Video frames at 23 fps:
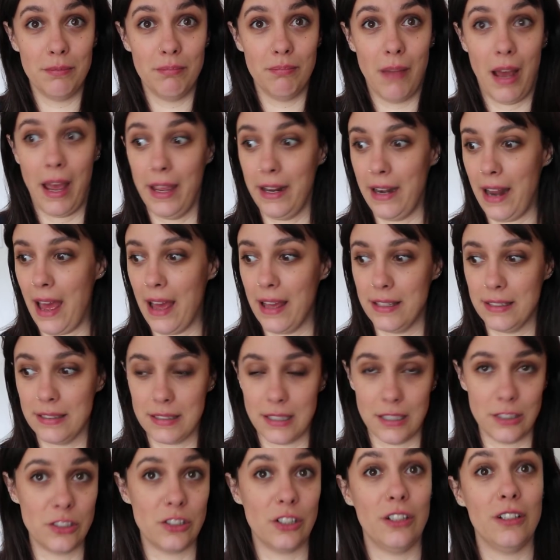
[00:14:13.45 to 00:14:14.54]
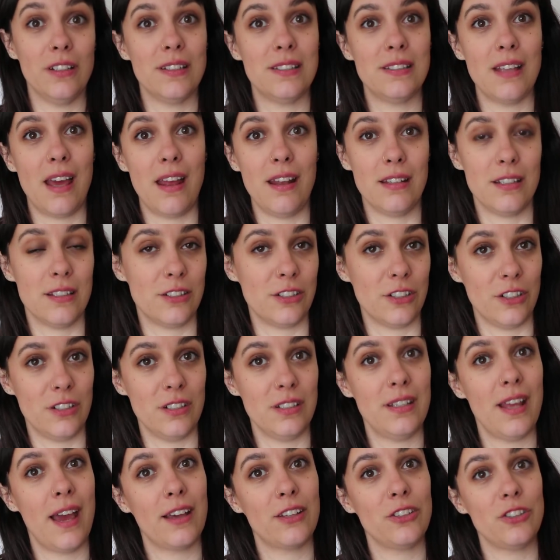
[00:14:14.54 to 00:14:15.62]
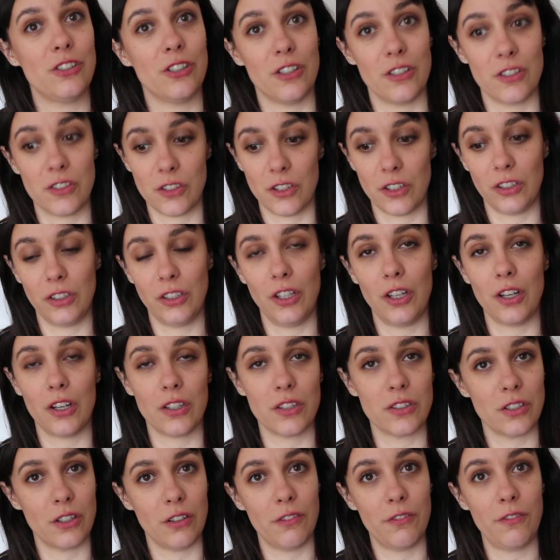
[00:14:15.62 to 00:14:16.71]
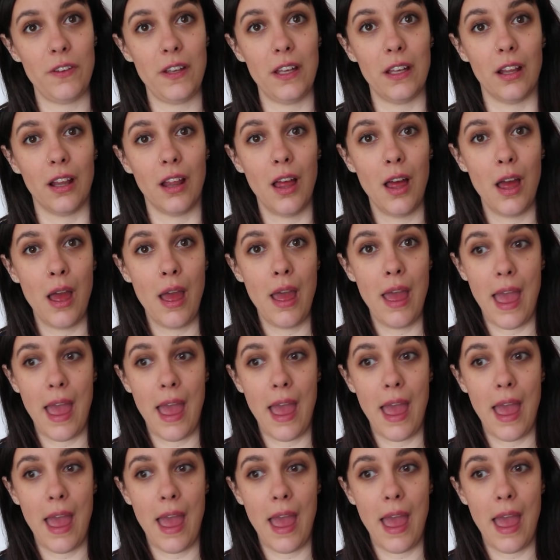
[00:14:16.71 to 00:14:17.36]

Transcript: Mine has a certain scent, a certain texture, a certain look, a certain feel.